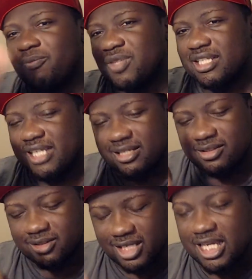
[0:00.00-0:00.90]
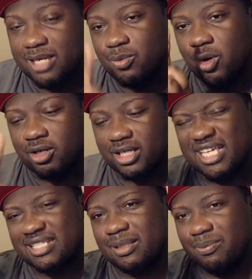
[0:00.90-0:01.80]
they say teamwork
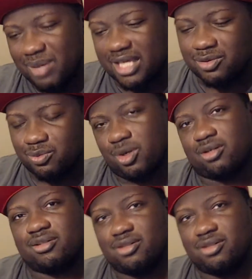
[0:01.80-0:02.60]
is the best work.